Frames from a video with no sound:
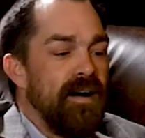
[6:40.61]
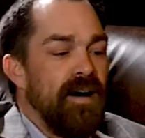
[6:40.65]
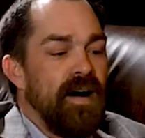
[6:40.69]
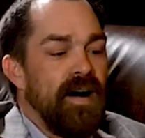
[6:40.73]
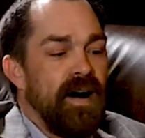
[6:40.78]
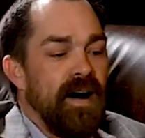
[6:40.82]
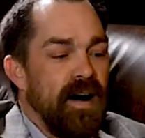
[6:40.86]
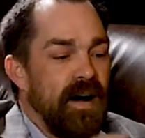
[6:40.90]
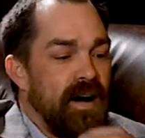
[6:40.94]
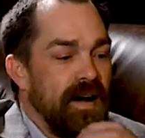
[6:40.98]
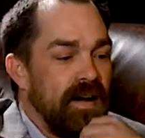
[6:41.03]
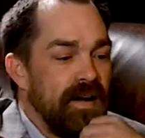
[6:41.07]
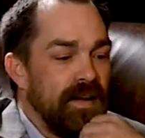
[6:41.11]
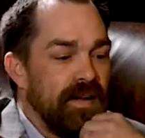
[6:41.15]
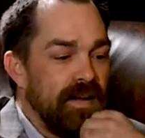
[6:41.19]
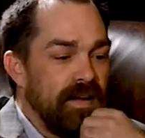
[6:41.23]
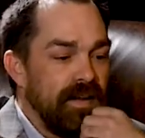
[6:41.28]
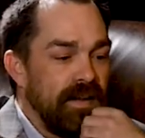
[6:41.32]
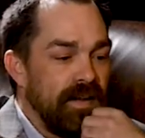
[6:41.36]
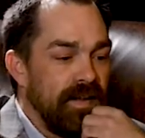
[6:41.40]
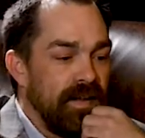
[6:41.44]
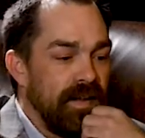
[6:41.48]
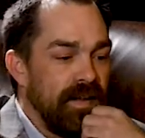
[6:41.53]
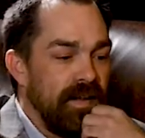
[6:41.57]

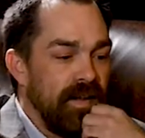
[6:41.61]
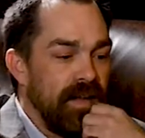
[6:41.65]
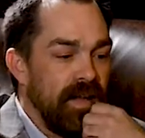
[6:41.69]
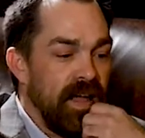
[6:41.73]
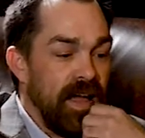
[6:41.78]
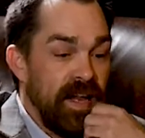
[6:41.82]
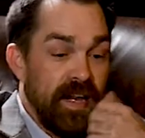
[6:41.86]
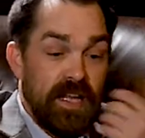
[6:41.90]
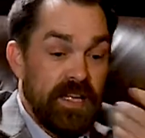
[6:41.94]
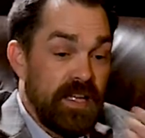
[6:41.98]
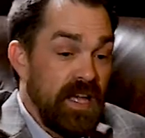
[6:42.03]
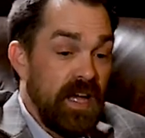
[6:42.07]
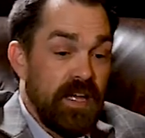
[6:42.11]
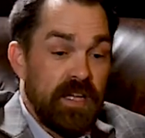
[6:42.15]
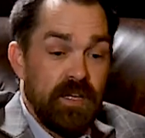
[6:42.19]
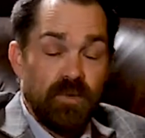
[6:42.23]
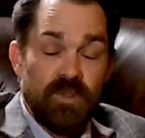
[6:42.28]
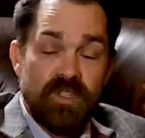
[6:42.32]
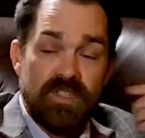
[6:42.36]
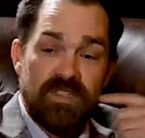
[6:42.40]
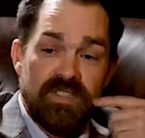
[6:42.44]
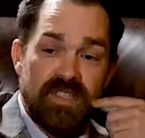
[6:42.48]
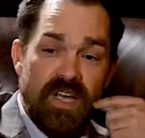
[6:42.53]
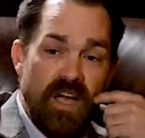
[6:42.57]
And he
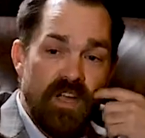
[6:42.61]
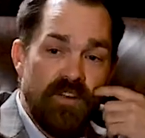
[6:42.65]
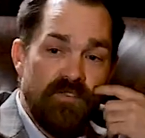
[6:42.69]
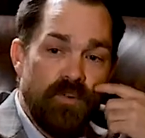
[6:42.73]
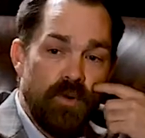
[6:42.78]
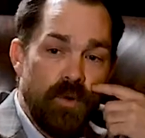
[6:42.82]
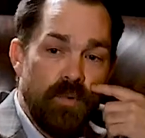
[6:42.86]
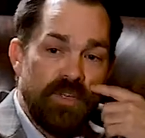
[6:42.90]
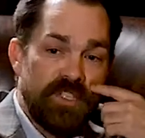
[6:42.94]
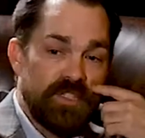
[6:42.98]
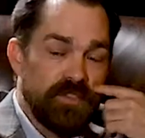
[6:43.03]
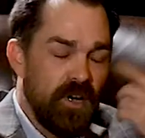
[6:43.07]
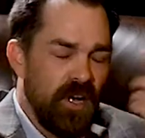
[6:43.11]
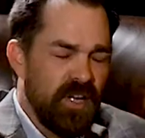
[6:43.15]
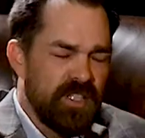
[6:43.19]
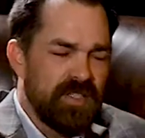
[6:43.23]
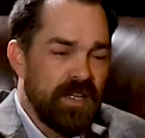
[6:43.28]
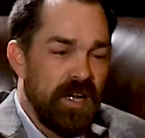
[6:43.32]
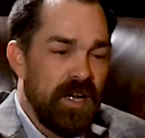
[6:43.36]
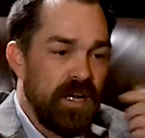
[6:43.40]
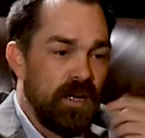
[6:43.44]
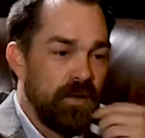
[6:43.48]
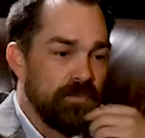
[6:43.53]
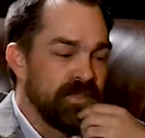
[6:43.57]
wouldn't sign for me. So I was
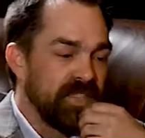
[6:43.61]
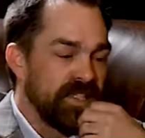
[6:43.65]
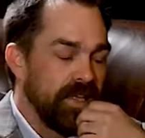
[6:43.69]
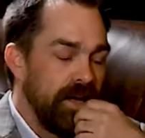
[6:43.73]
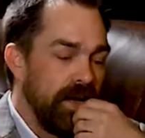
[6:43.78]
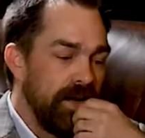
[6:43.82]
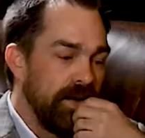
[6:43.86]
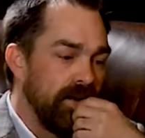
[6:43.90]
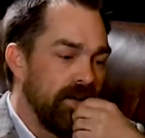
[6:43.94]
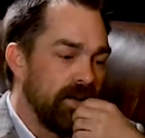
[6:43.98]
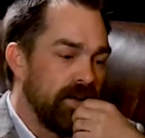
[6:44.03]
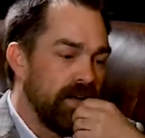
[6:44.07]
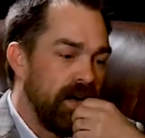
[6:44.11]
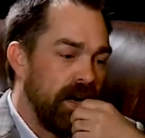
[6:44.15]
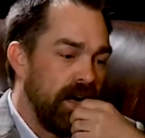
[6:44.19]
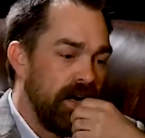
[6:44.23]
kind of upset.